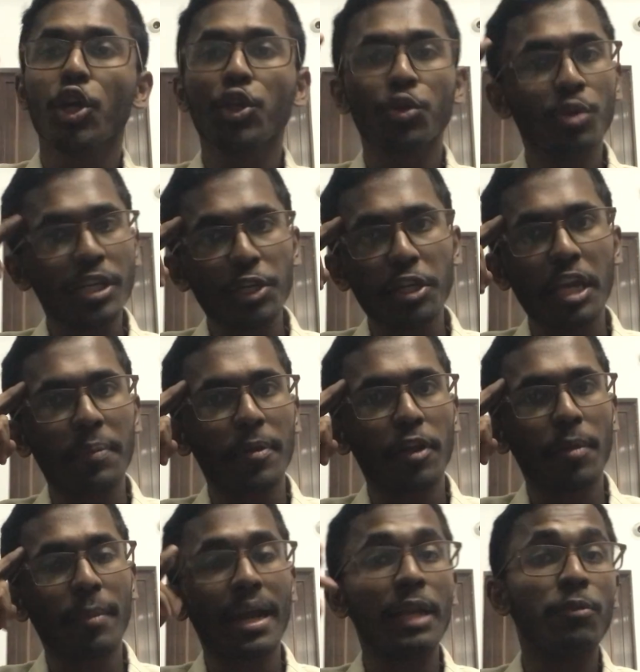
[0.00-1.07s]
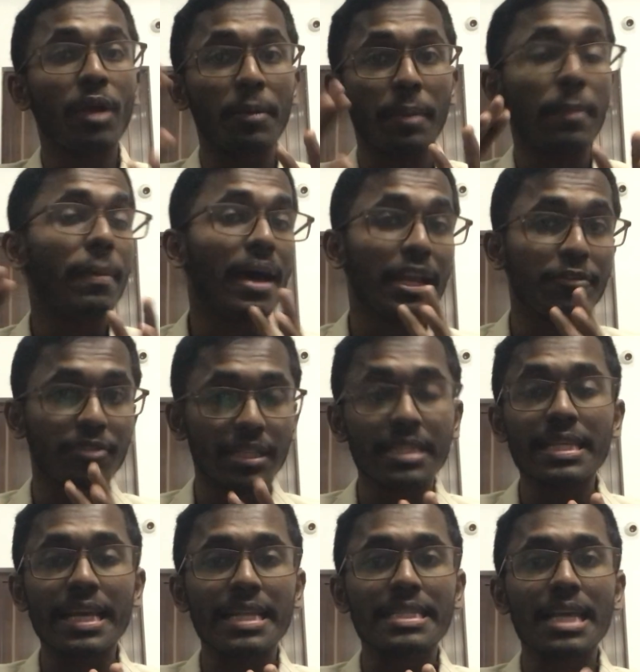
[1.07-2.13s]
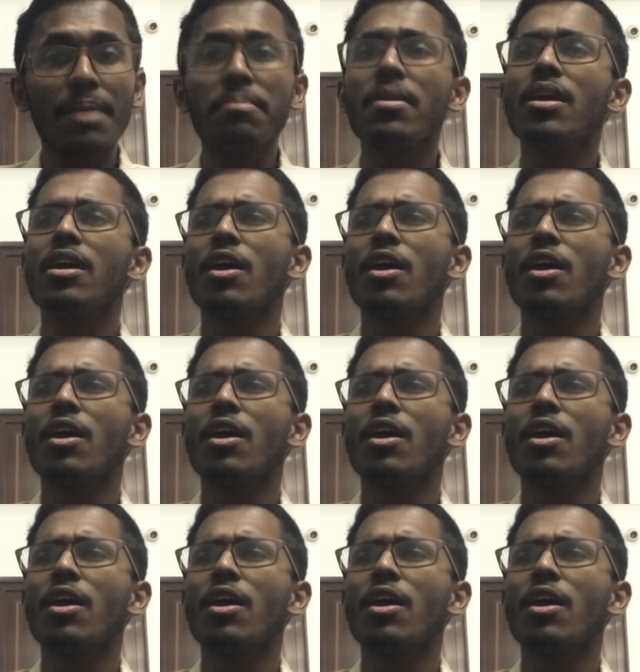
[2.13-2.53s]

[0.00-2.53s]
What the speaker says: you need to keep in your mind while preparing for this exam,